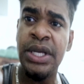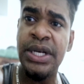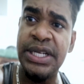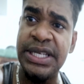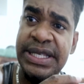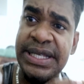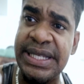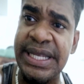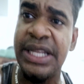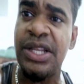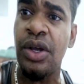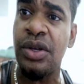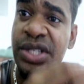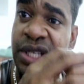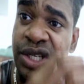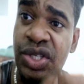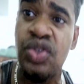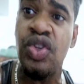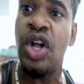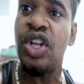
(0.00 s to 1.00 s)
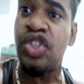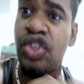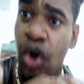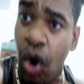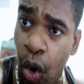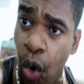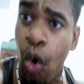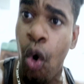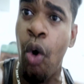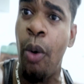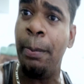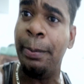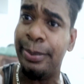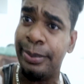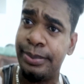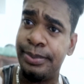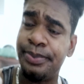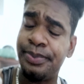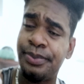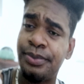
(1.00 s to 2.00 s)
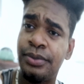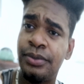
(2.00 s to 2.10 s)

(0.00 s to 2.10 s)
The state house is not your home.